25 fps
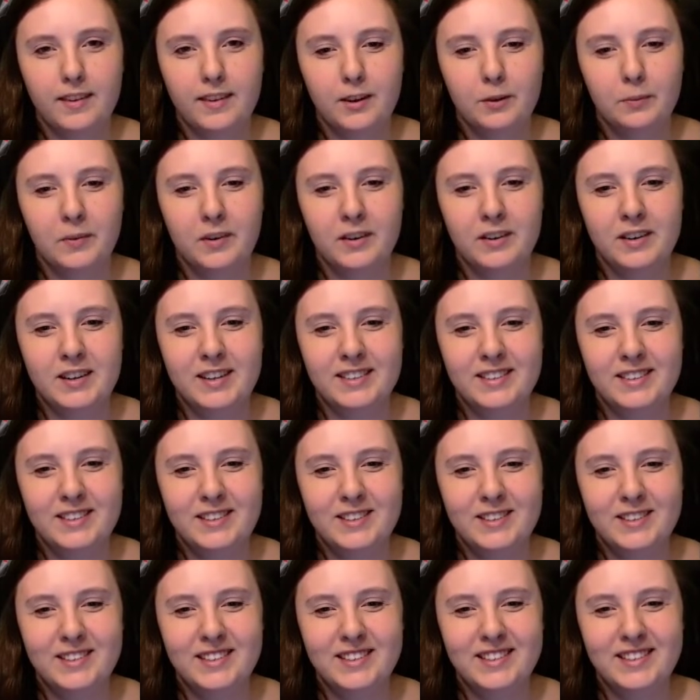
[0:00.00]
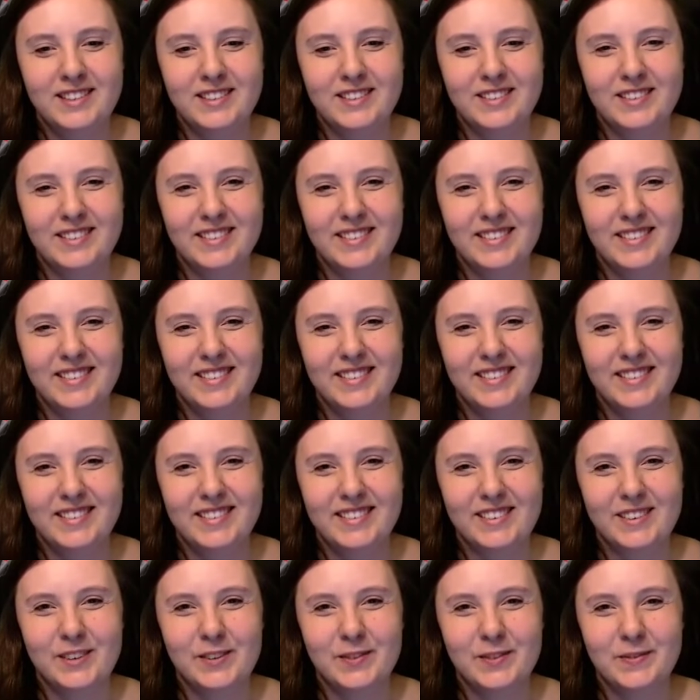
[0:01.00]
Marisa, you too?
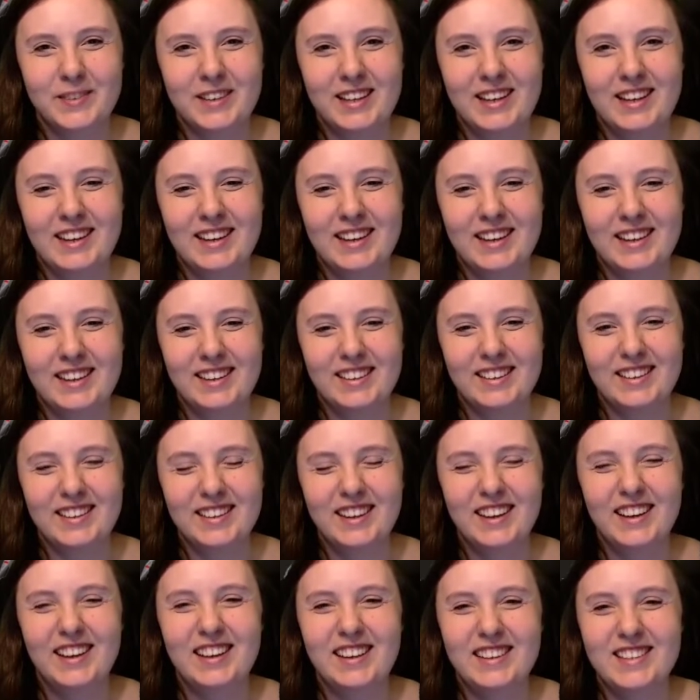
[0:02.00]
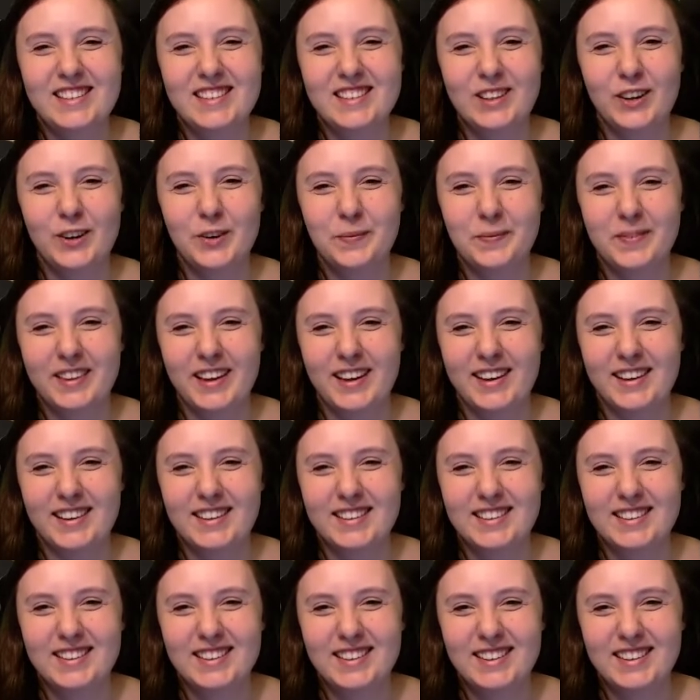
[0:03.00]
Oh my god. Stop
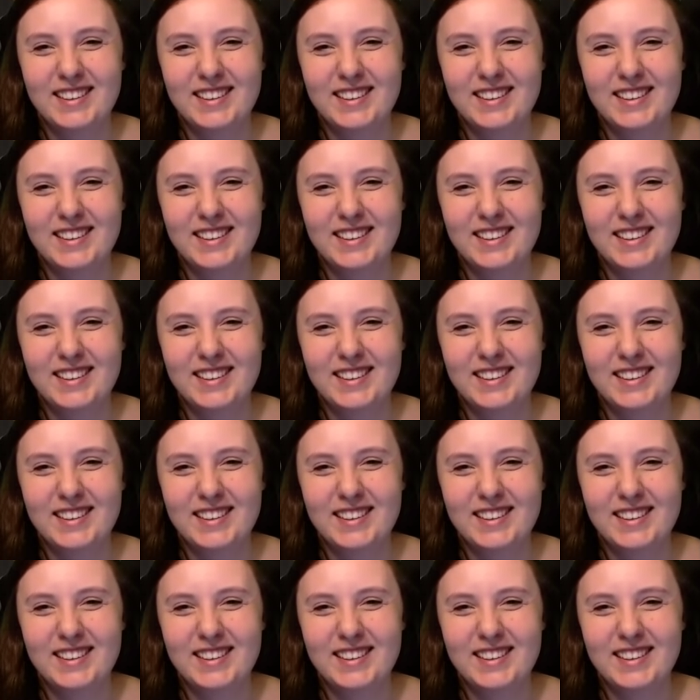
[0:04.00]
that.